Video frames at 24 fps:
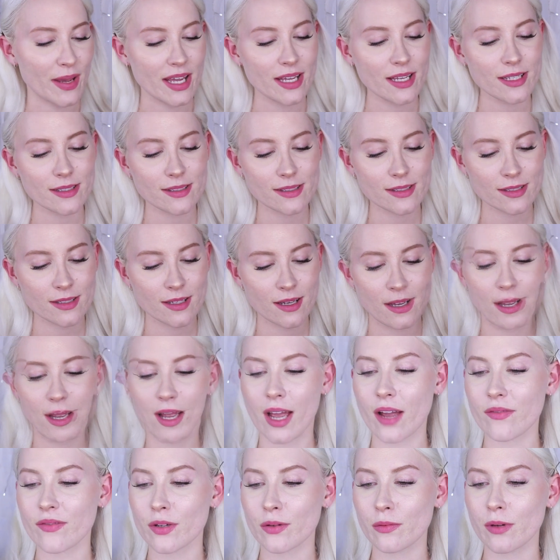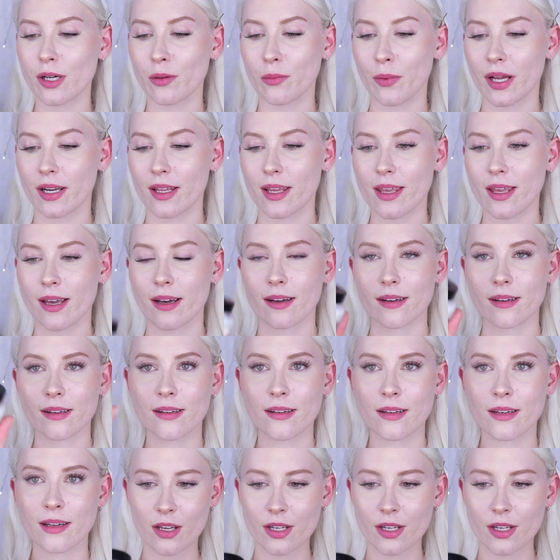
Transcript: Base. I have the real one here.